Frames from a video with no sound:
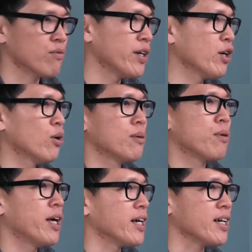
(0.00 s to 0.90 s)
video and
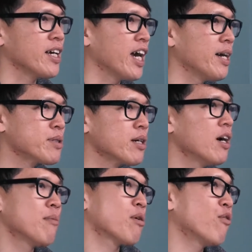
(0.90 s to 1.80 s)
playing games,
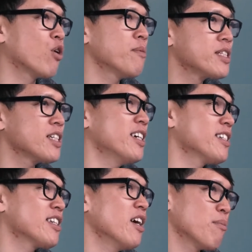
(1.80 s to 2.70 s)
performance
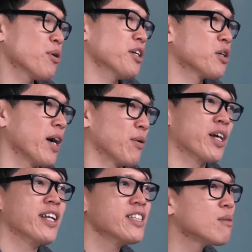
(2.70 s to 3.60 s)
is pretty great. We're
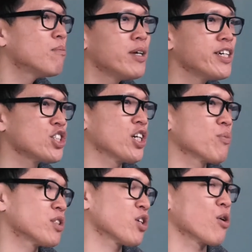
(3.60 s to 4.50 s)
getting diminishing
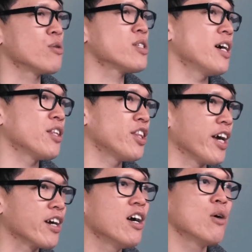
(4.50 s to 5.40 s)
returns, I
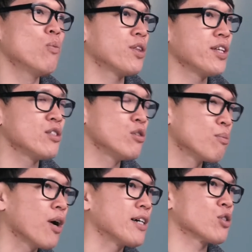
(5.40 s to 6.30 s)
think, with these new
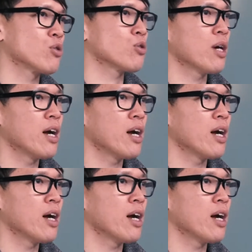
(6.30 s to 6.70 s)
processors